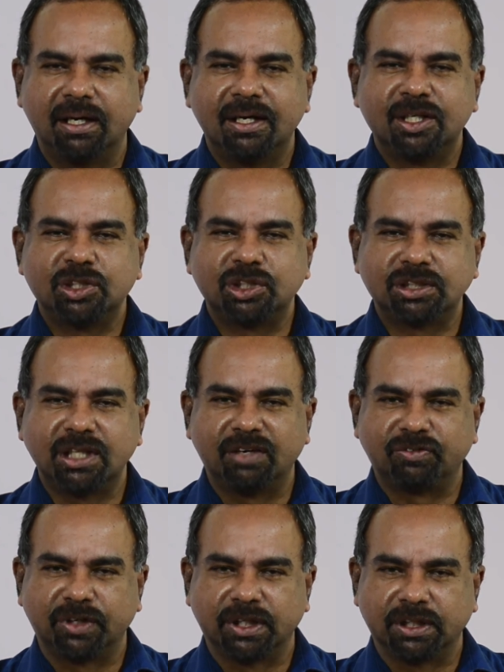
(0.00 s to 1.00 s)

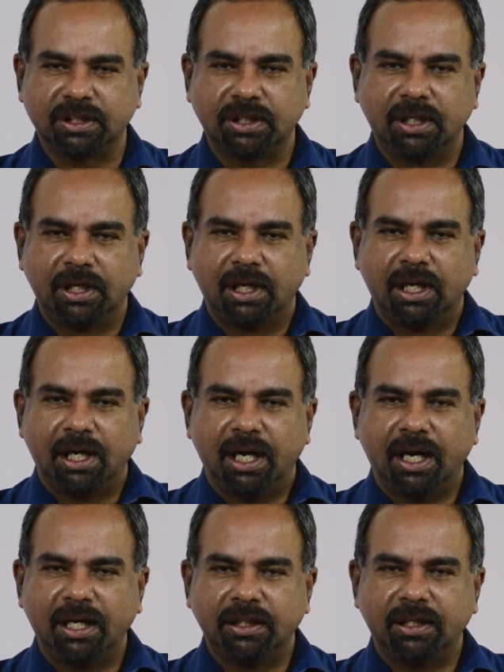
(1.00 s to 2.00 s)
servant.
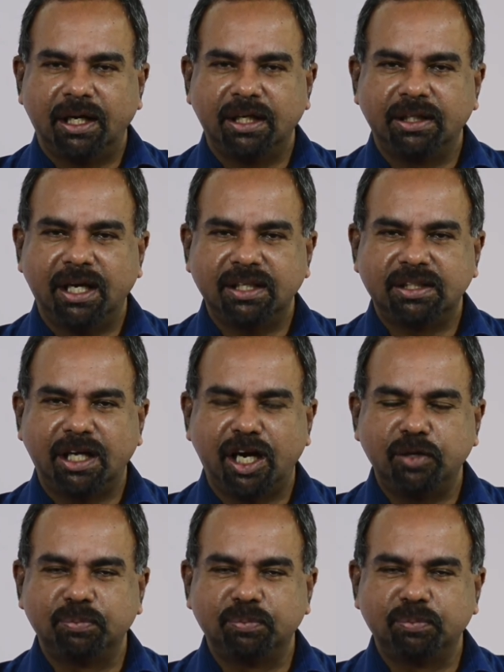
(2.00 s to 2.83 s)
And at that time,